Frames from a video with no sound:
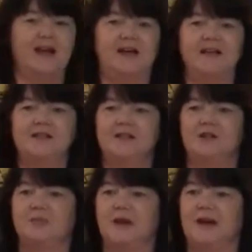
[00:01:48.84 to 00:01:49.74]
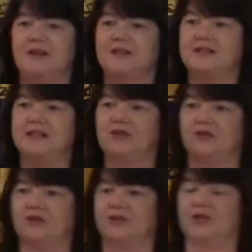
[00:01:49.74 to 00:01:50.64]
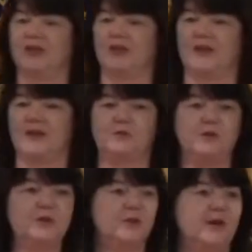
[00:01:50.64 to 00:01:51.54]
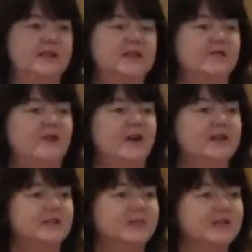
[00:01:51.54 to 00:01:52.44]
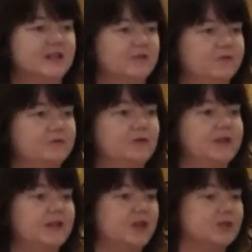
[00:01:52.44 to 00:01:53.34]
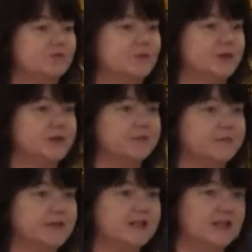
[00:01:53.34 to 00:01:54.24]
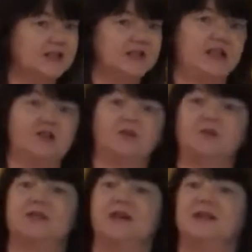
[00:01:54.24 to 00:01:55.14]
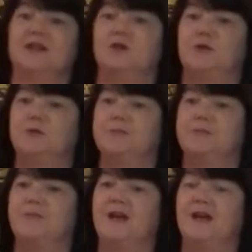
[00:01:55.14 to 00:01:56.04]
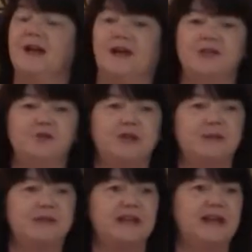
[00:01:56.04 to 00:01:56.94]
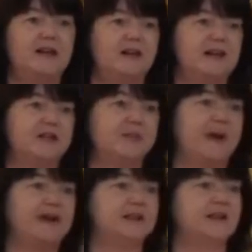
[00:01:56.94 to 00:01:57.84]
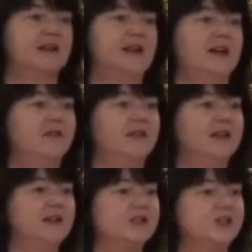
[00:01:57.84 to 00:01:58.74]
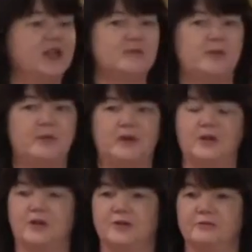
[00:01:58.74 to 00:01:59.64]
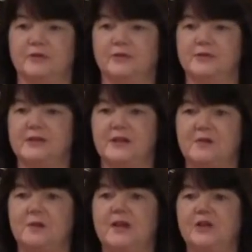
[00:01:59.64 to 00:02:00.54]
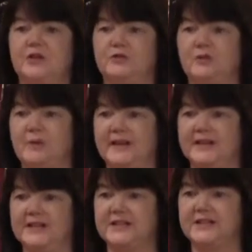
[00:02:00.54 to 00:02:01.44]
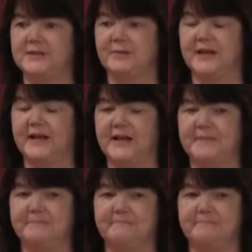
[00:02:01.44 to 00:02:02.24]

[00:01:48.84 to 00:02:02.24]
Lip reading: And as the young man continued on his journey, at one point he found himself running out of water. His container was getting low, and so he was eagerly expecting a village to come up along the road where he could replenish his supply.